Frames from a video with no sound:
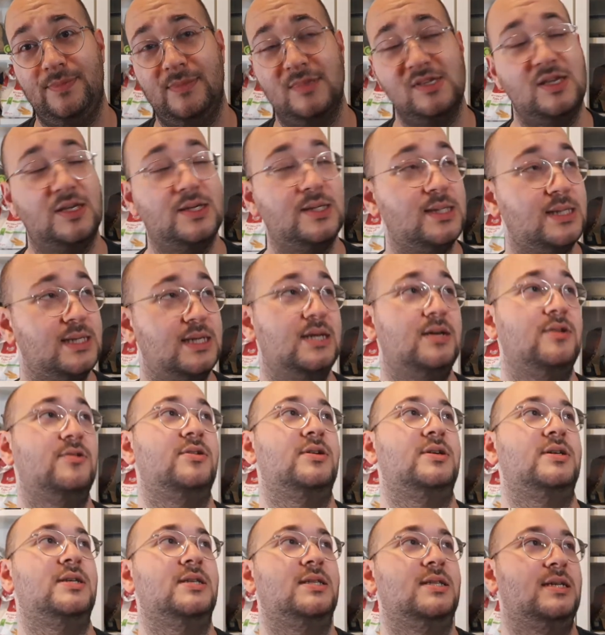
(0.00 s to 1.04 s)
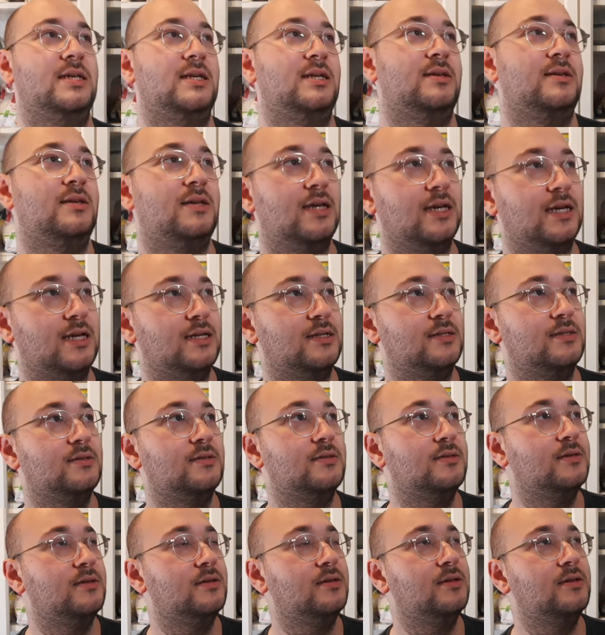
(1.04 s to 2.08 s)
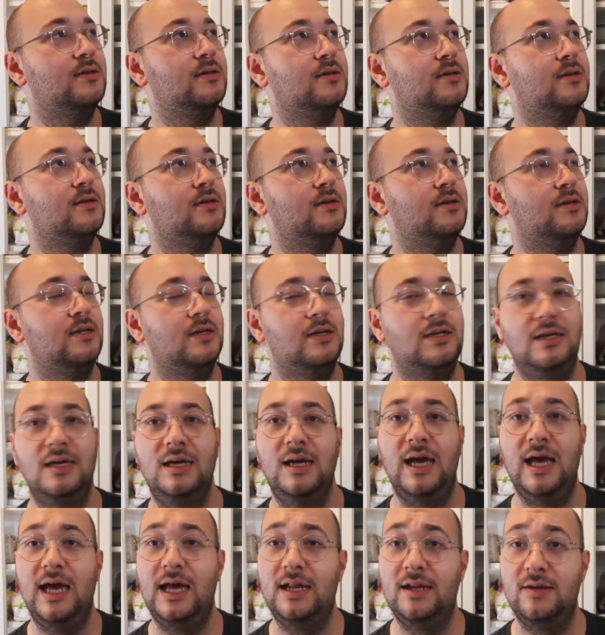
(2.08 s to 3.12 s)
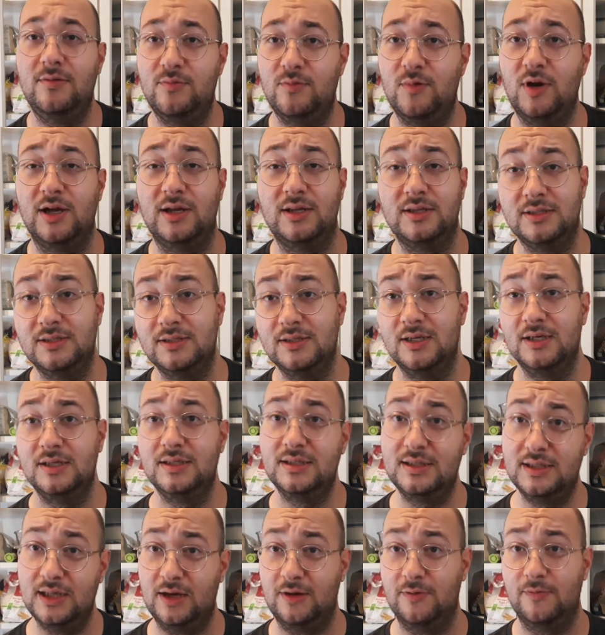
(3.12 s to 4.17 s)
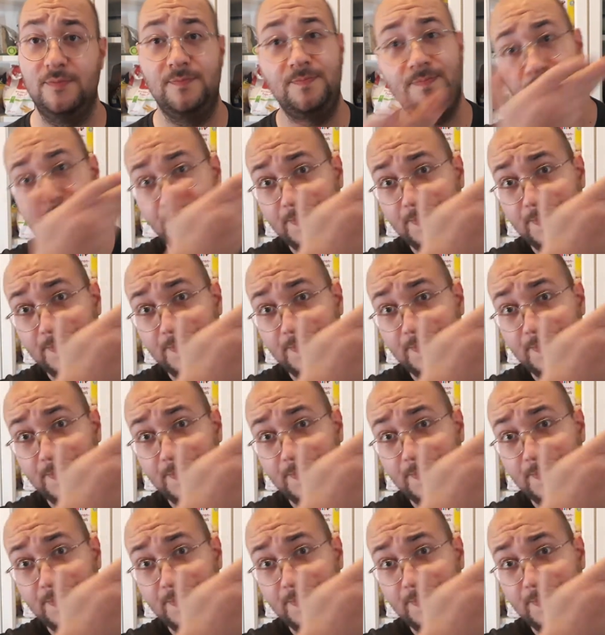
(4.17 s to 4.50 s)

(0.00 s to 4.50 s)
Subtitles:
Seriously, cat. And, right, so,